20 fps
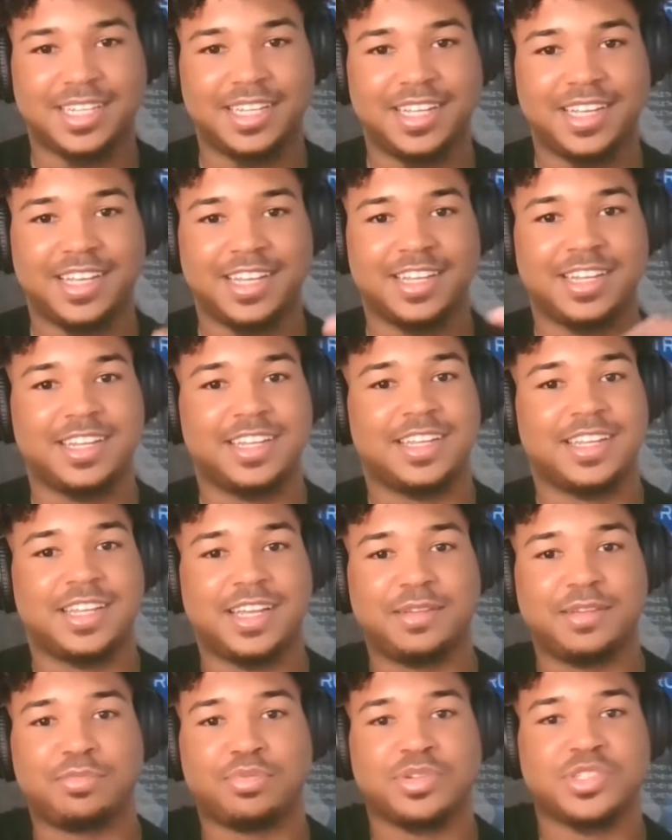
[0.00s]
and then
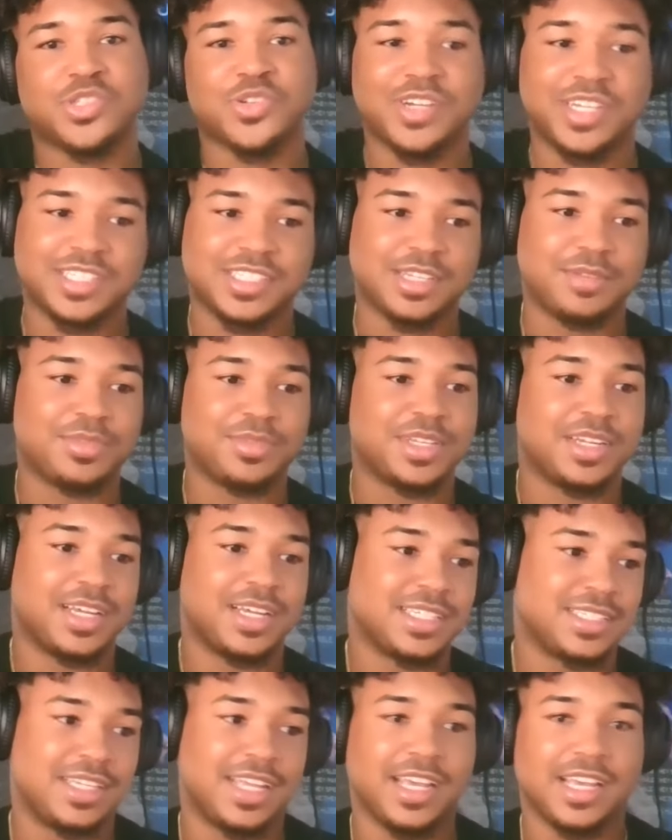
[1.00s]
they portray something
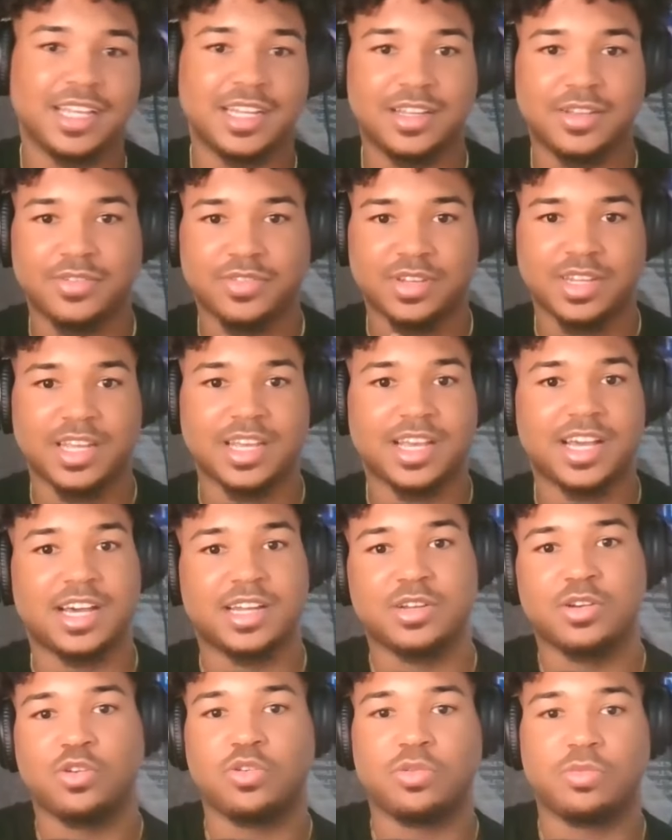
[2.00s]
that's negative, and they
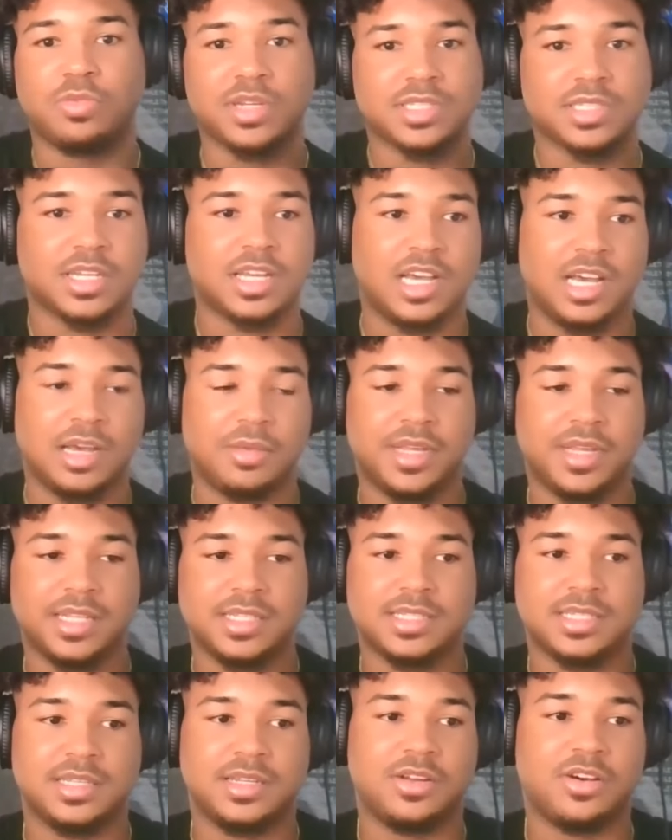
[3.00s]
got a whole bunch of
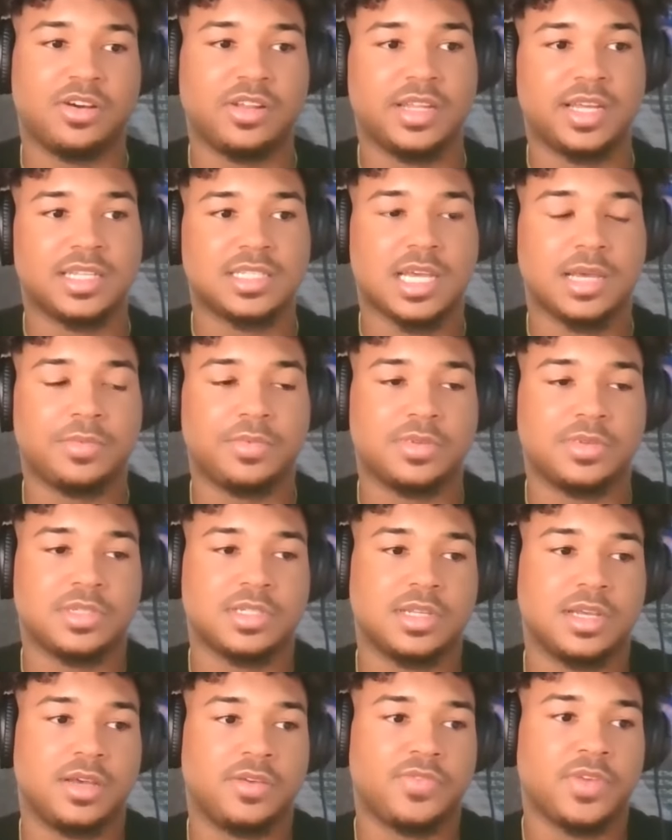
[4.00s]
comments and all that type of
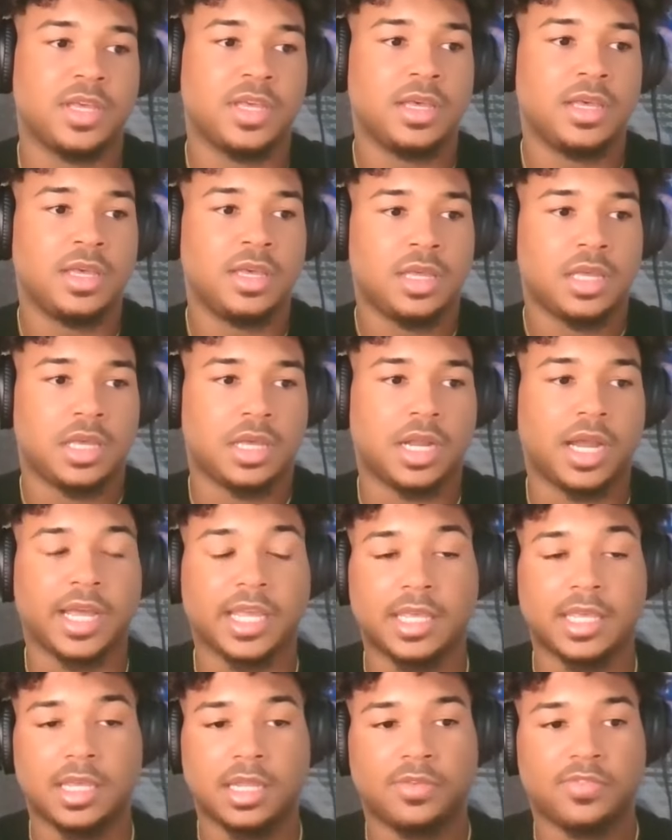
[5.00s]
stuff and I
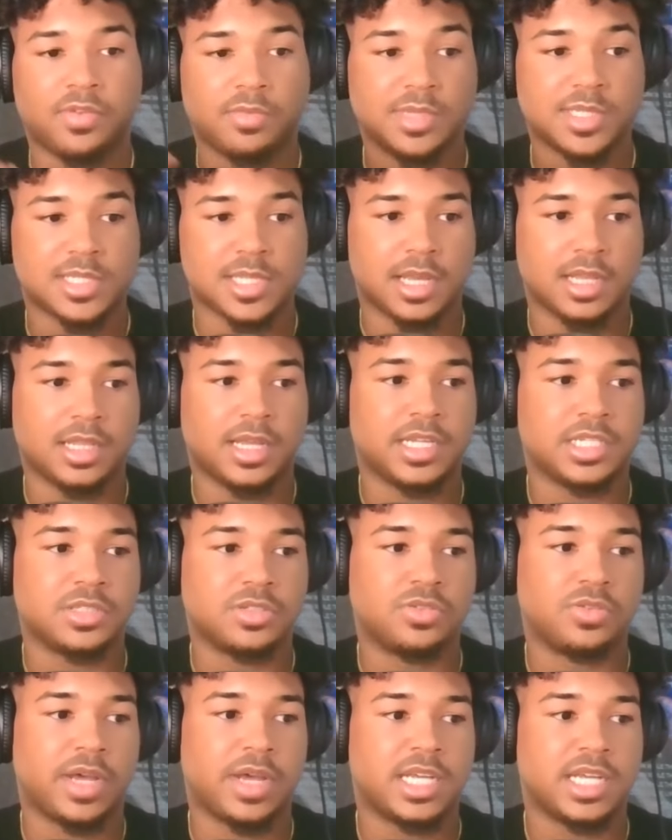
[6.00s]
get it from a
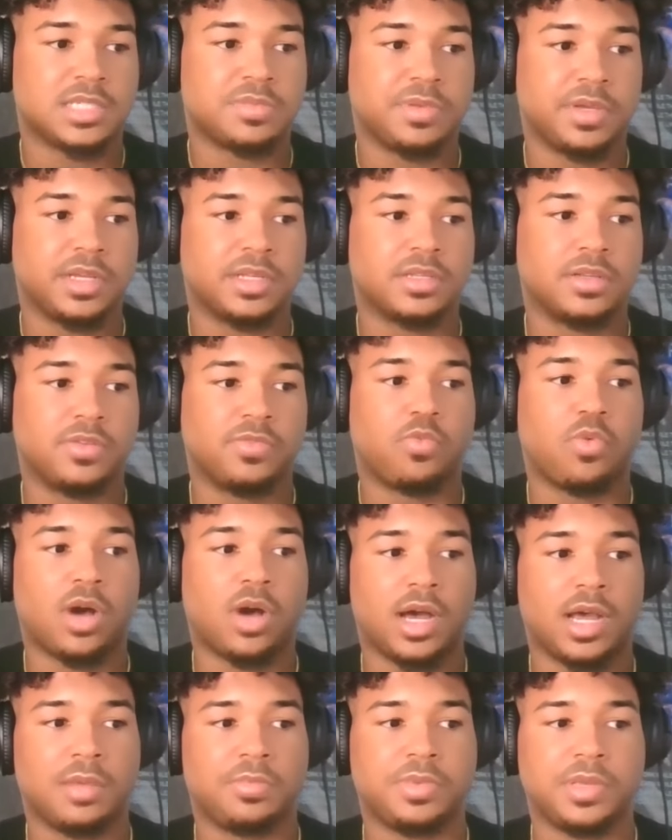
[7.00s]
psychological aspect of
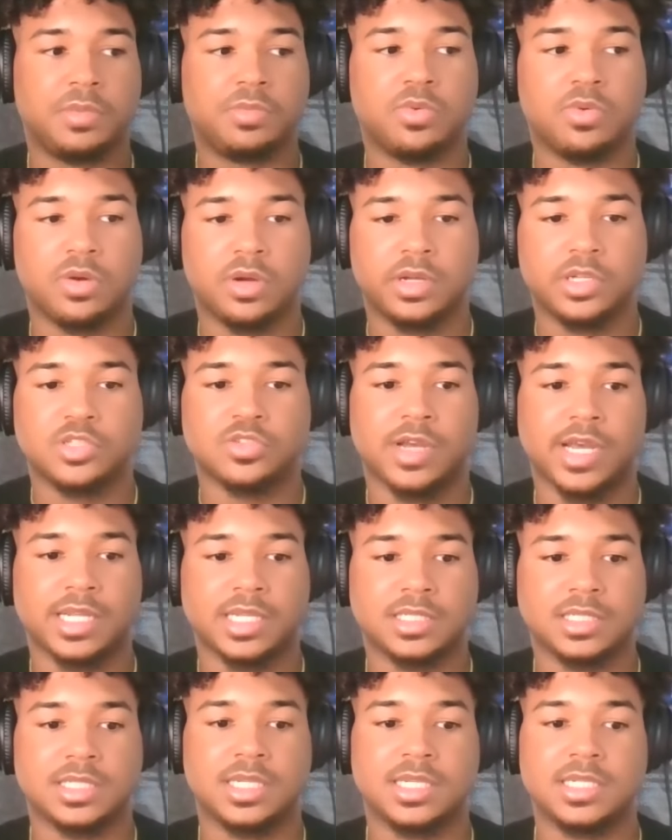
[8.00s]
why people are
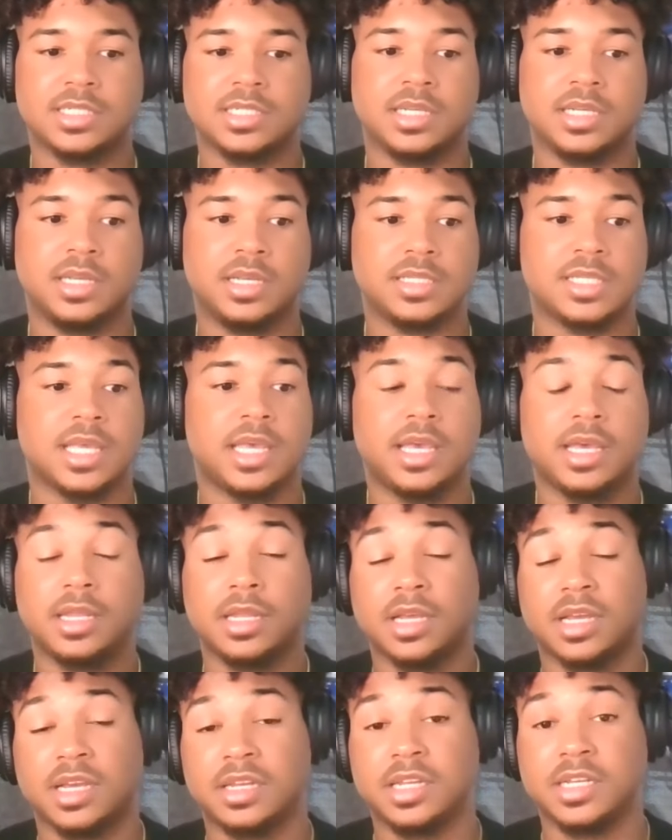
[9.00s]
attracted to these things and
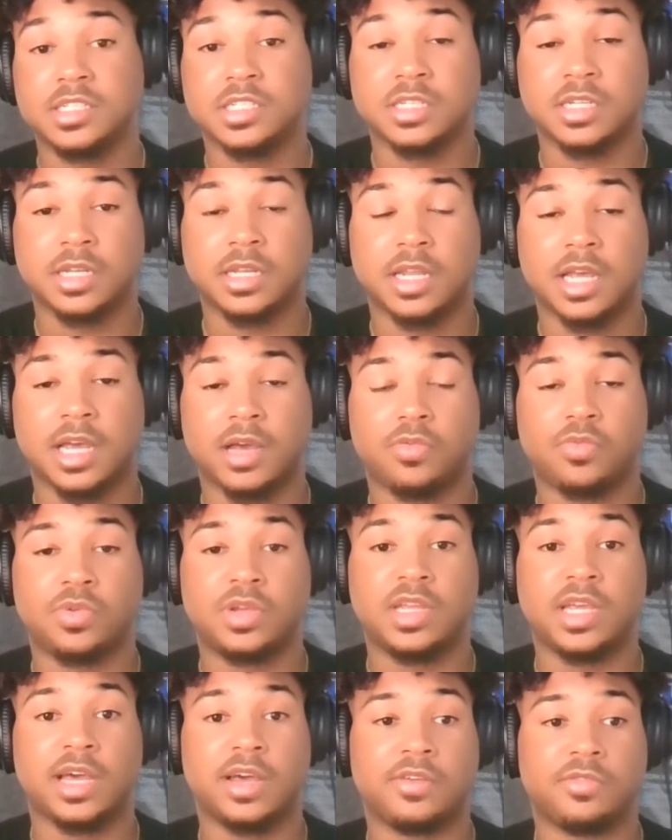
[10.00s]
the conditioning that
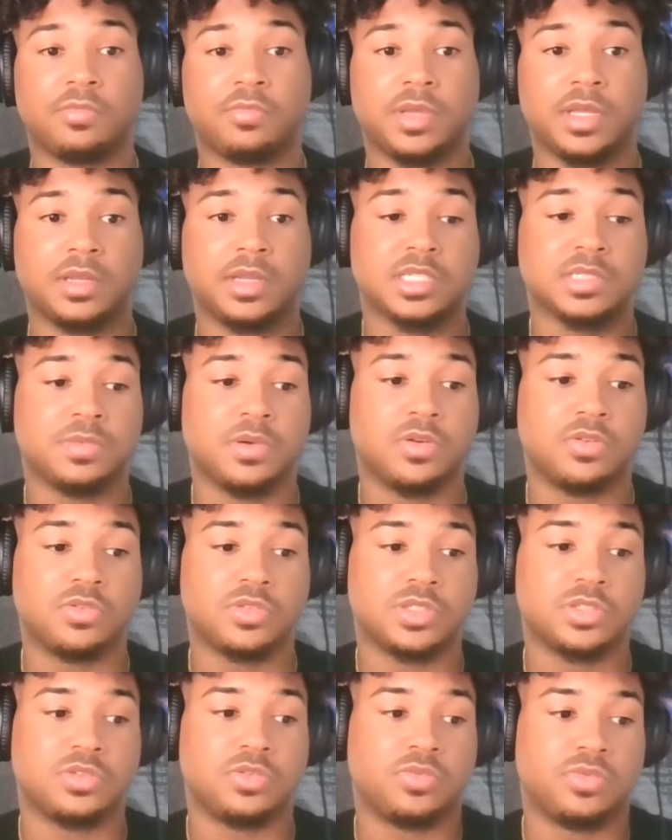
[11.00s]
we have been
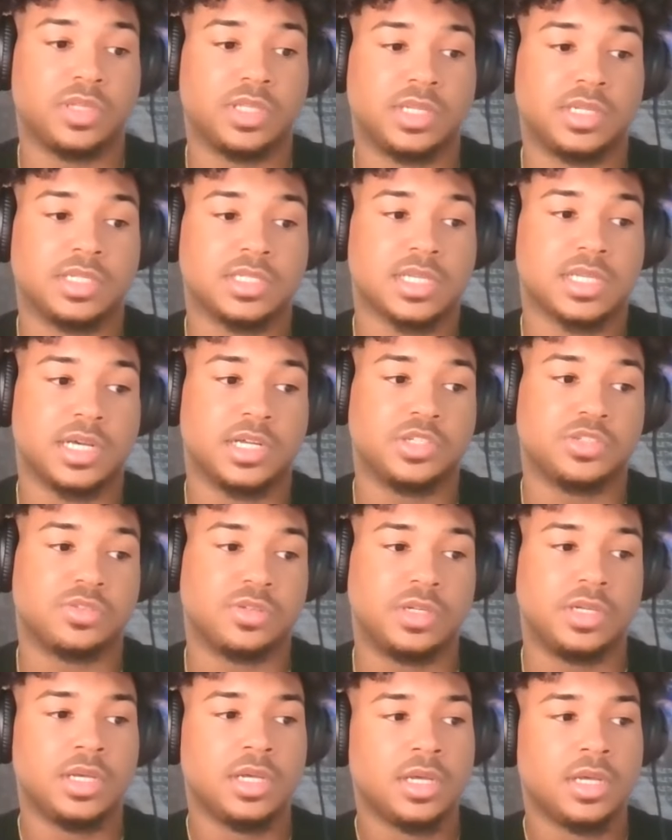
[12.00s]
exposed to within this
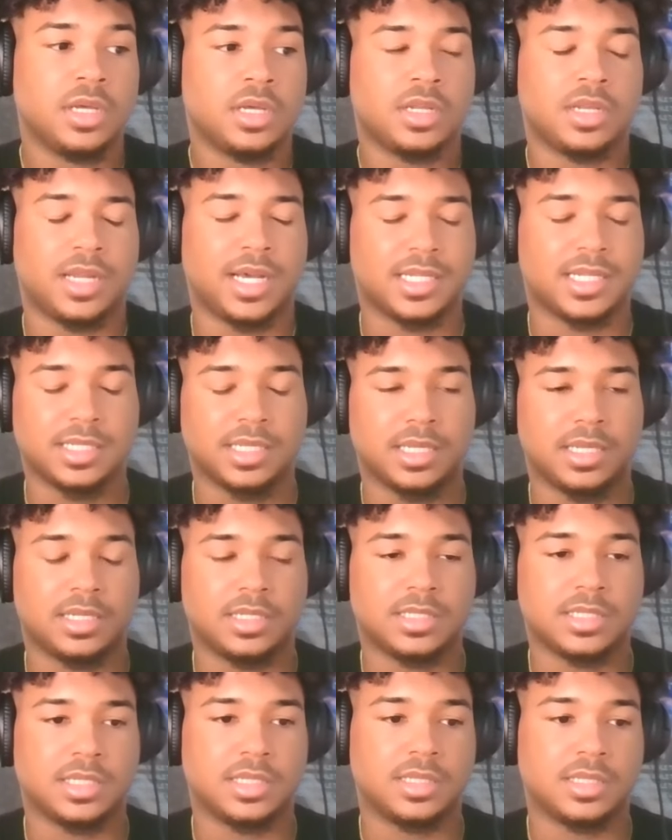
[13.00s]
country. Not to get
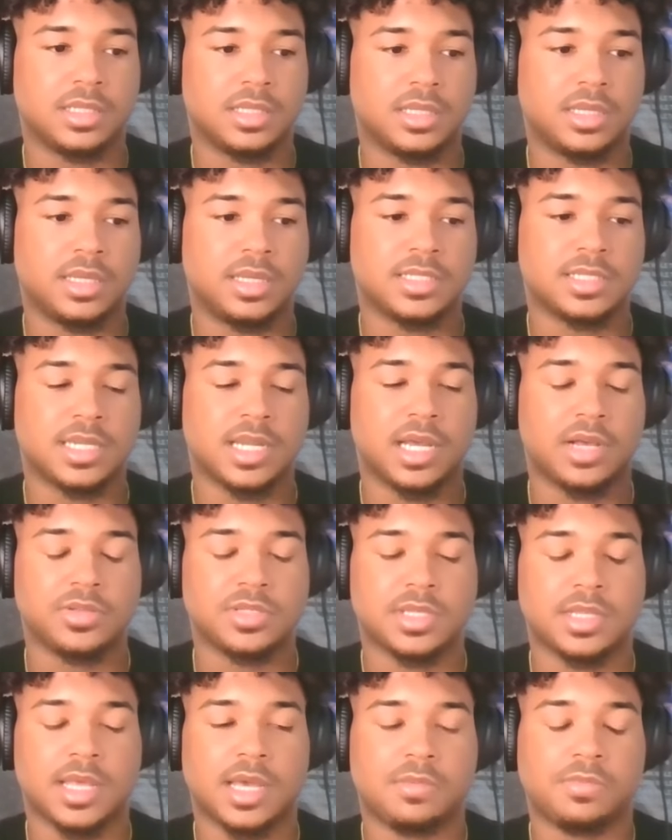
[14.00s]
into the ins and
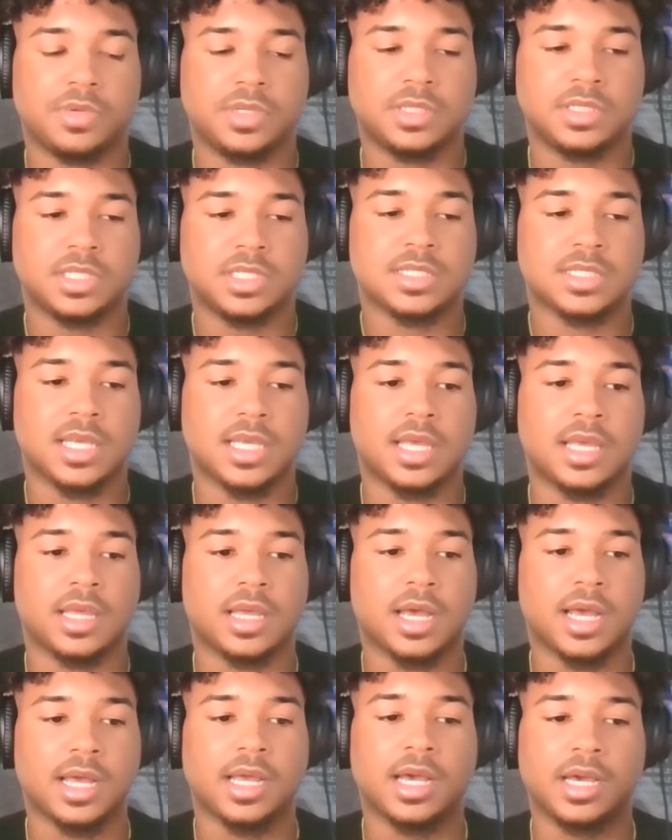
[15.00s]
outs of that, but just saying
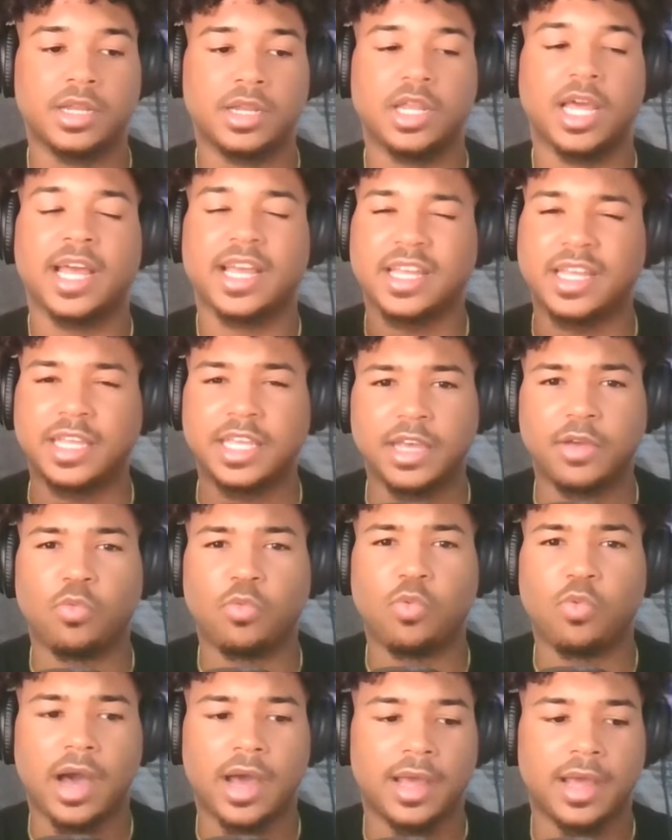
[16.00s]
I, I can get
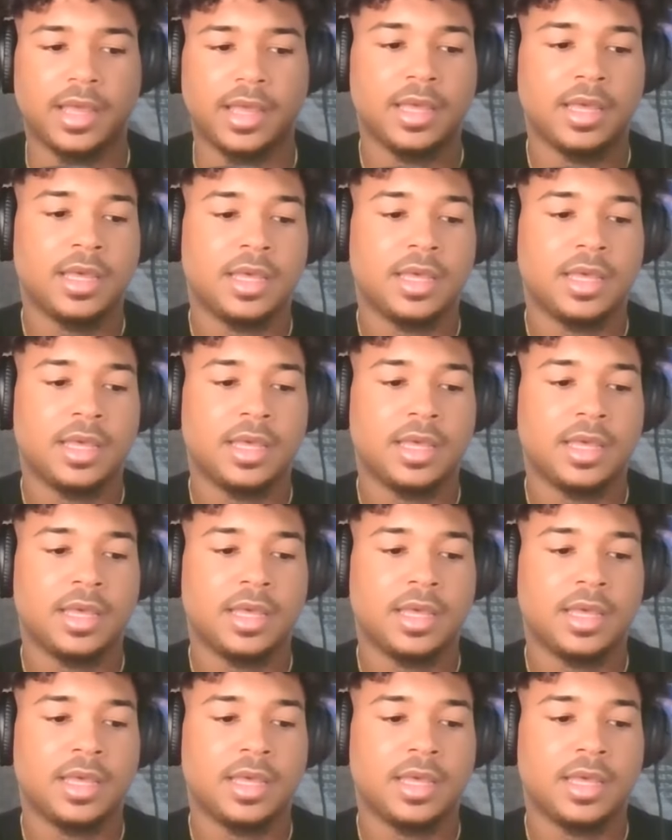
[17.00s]
why.